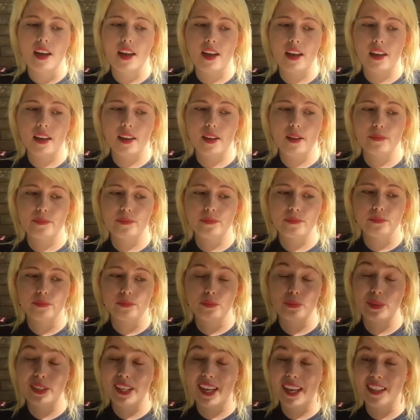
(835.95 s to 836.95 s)

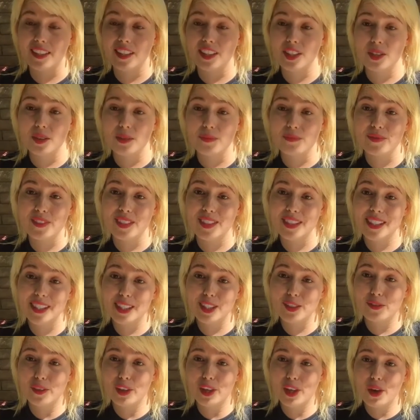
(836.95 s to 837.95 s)
But yeah, so since
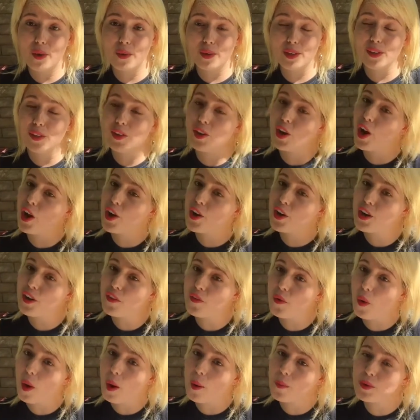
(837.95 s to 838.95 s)
this video is in honor
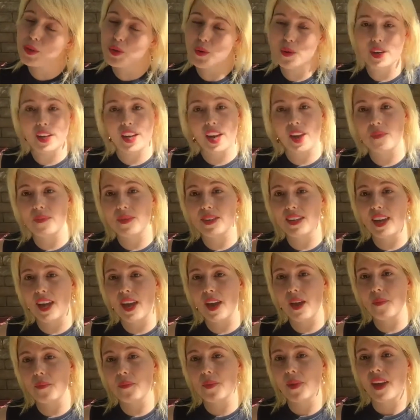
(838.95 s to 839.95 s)
of Warped Tour coming
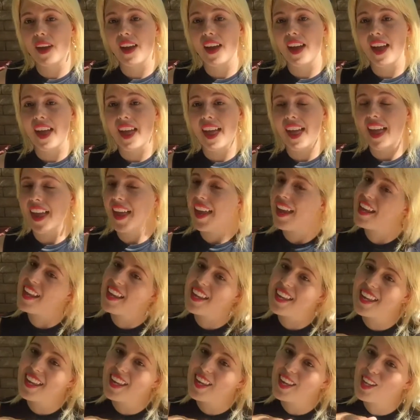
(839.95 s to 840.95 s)
up,
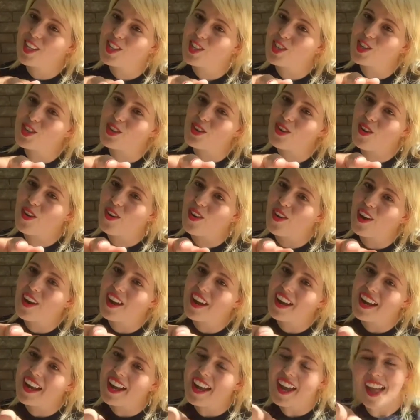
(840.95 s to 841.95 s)

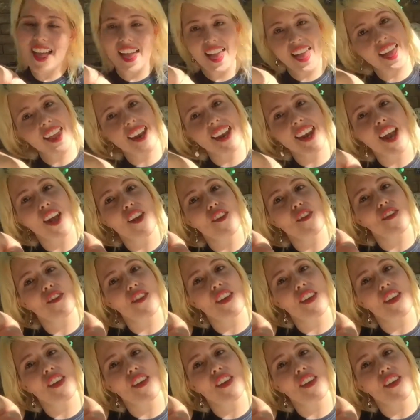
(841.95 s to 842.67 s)
enjoy and have